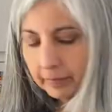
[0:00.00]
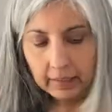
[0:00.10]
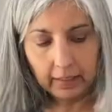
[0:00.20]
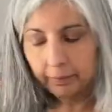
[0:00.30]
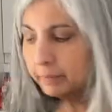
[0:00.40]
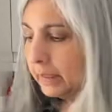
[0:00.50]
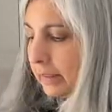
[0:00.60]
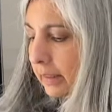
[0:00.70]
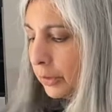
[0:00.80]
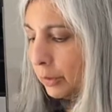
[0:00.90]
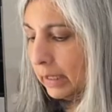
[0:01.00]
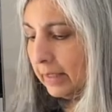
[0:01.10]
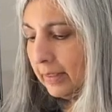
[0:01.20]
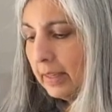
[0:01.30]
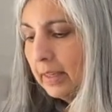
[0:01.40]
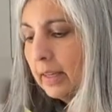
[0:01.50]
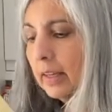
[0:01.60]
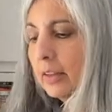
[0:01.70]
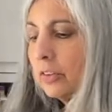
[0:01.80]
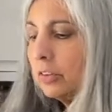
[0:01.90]
Yeah, it didn't do anything.
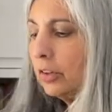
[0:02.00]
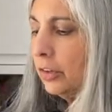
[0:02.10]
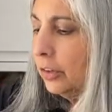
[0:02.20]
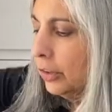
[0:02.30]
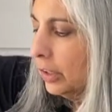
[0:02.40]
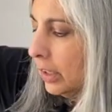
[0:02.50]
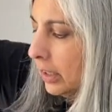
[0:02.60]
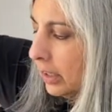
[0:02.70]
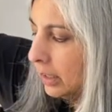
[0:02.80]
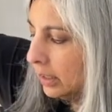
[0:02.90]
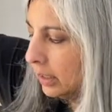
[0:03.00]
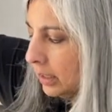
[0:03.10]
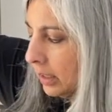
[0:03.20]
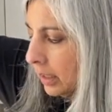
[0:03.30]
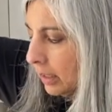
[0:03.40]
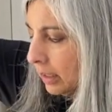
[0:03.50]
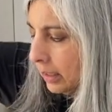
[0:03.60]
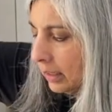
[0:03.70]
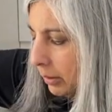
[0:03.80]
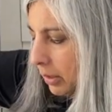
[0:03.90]
So
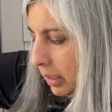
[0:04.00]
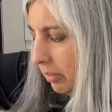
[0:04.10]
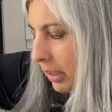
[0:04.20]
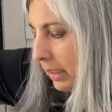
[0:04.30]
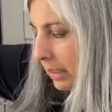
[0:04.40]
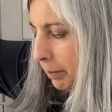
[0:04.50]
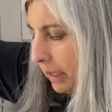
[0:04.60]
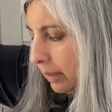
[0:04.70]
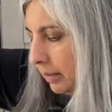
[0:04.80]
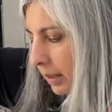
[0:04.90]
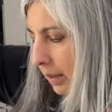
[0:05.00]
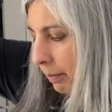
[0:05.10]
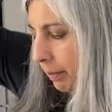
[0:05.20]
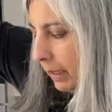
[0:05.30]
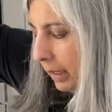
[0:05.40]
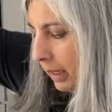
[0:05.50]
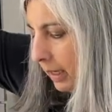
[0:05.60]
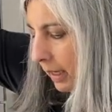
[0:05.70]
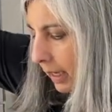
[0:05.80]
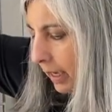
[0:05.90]
I'm going to give it a little mix by
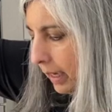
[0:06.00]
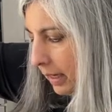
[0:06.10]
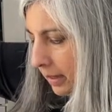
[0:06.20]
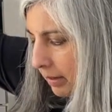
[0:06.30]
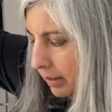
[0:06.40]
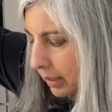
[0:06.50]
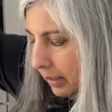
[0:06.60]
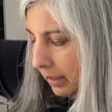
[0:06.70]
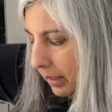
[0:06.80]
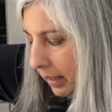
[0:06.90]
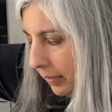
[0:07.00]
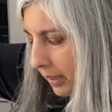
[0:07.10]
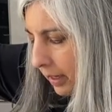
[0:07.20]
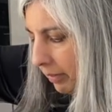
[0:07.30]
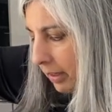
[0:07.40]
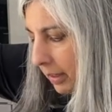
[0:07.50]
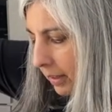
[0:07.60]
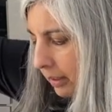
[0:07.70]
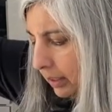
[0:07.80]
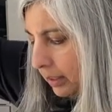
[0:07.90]
hand and then have
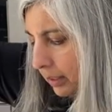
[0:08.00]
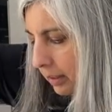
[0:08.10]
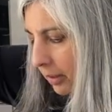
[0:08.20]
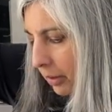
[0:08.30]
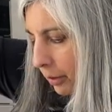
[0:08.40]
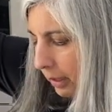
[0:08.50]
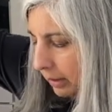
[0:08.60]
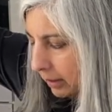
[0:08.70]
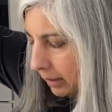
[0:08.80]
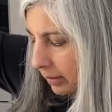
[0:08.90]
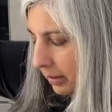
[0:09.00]
another go at it.